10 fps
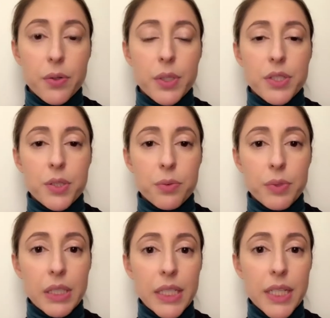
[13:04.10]
going to
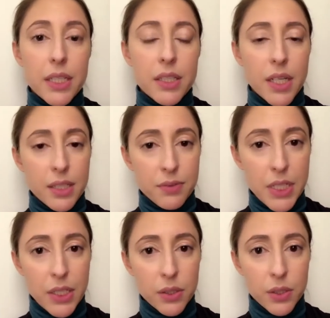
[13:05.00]
really kind of
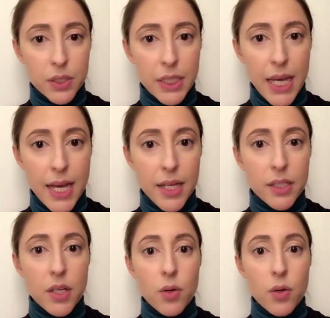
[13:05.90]
take a look at